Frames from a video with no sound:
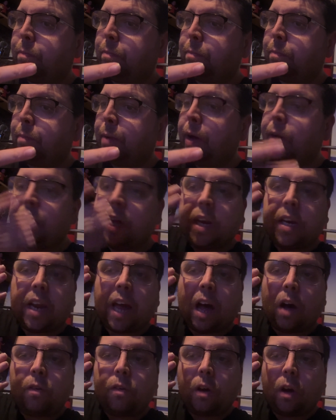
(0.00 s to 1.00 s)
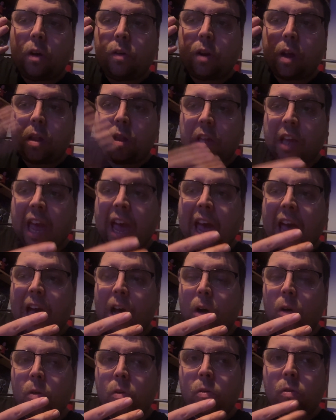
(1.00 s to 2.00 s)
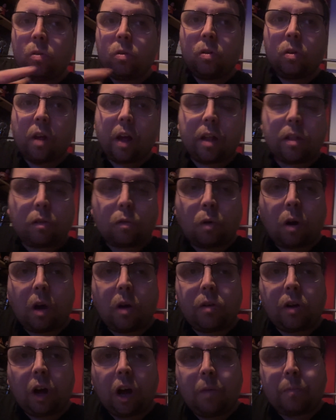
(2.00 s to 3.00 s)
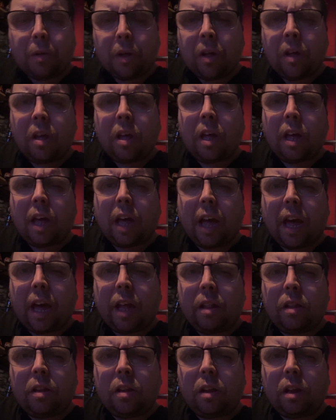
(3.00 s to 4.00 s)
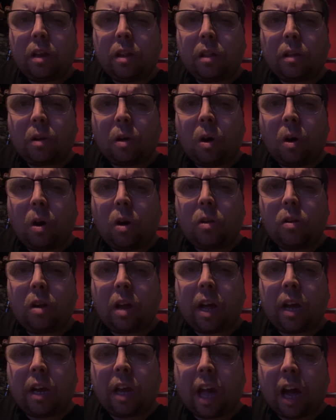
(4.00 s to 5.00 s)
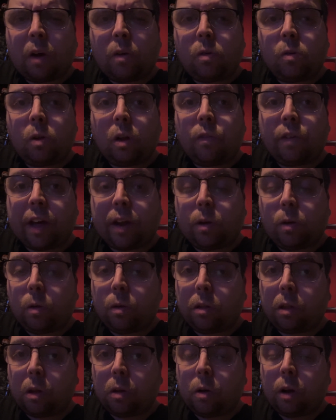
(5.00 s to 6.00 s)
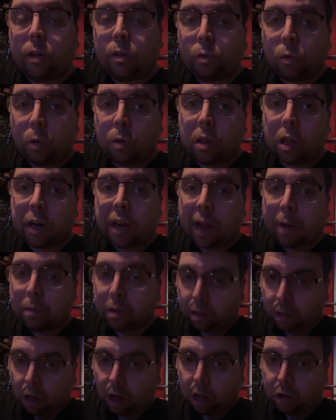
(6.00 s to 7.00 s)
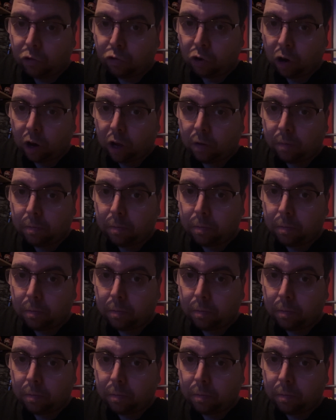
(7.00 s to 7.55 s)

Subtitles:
Buddy, now known as Cal, has grown up, and Scott and Carol have had also a daughter named Sandra.